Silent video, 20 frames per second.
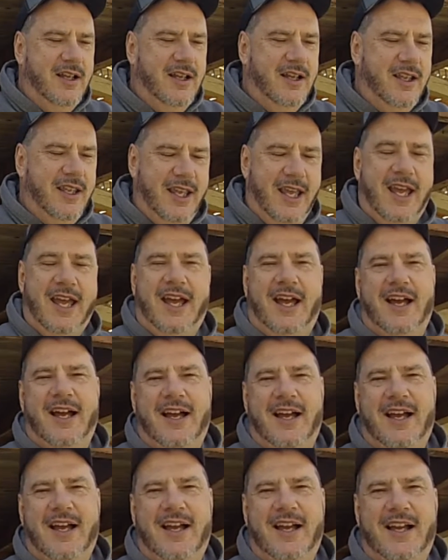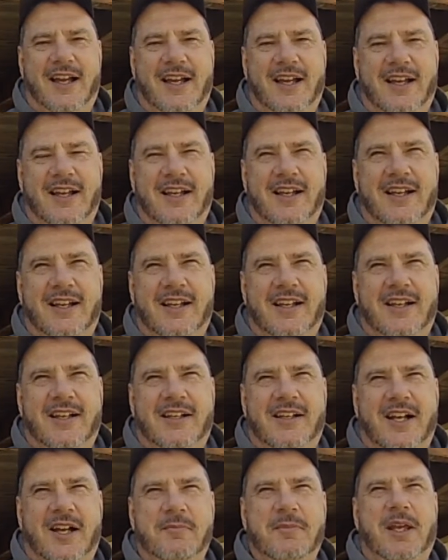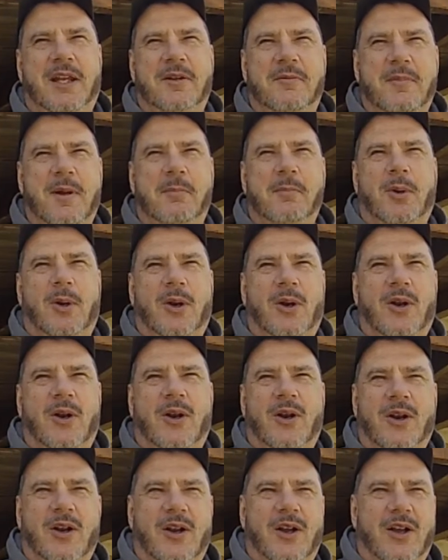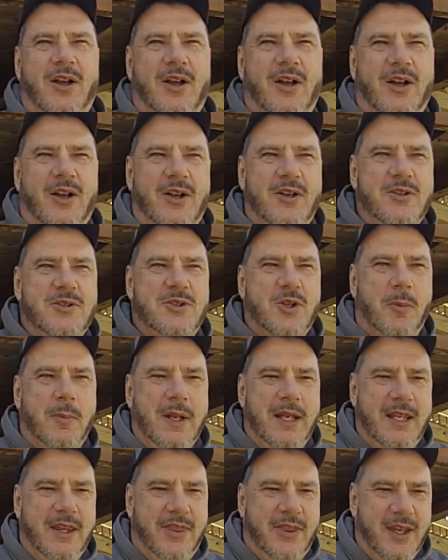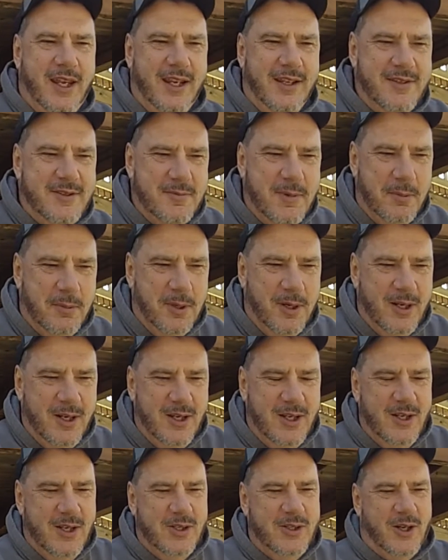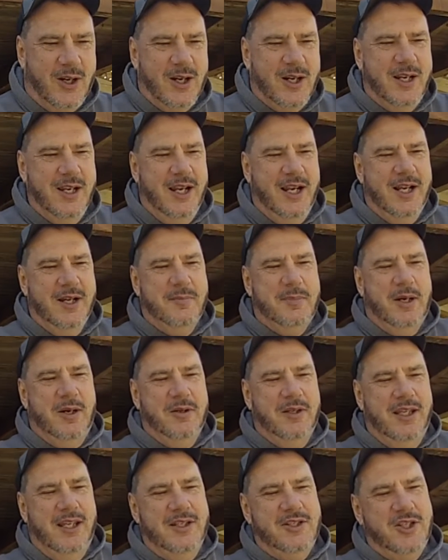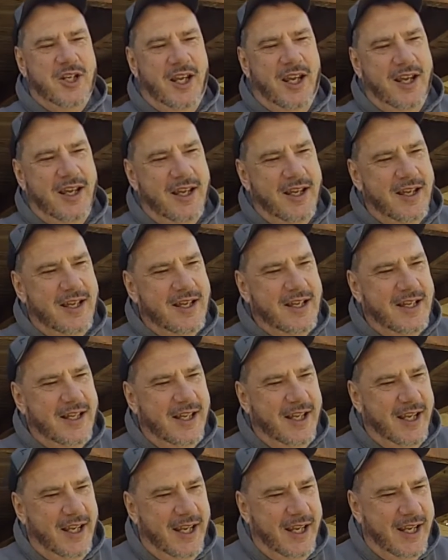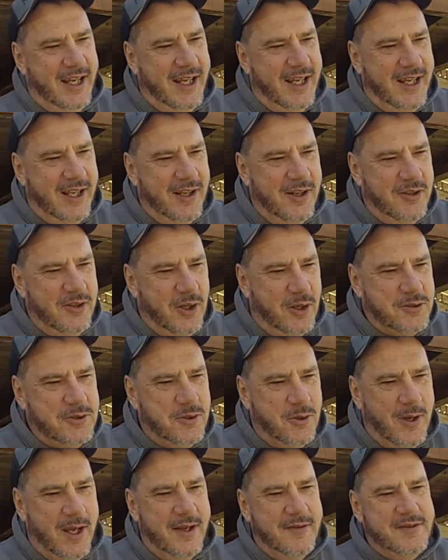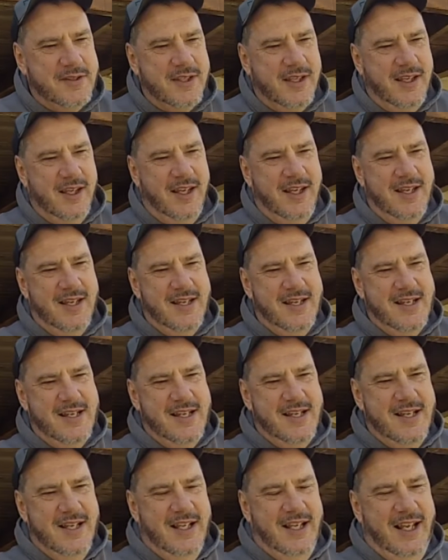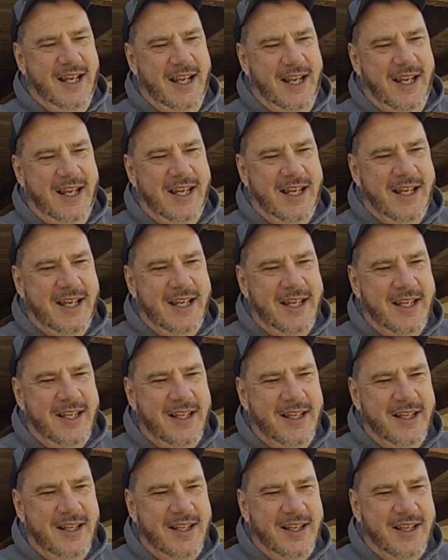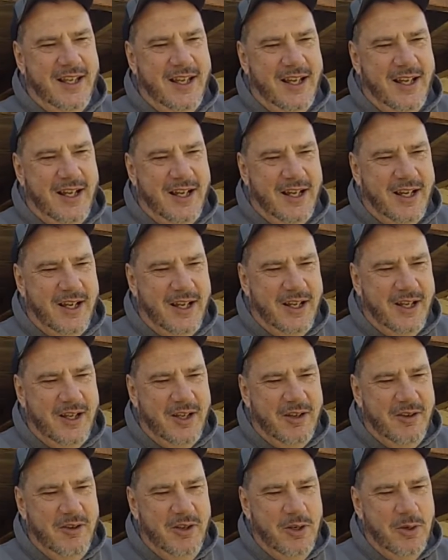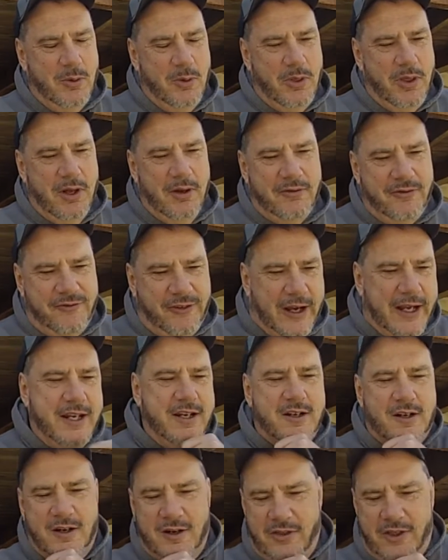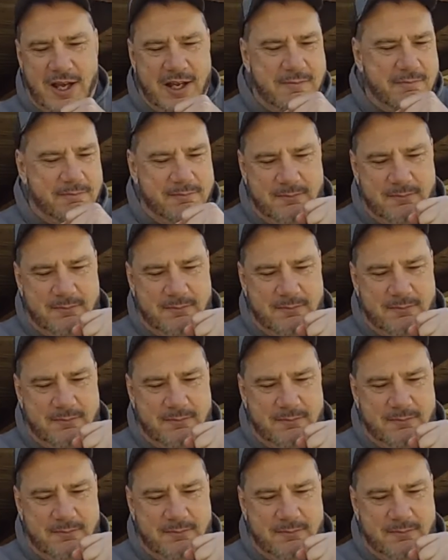Yeah. I mean, remember so many things. Remember talking about Nietzsche and Dostoevsky and the fire that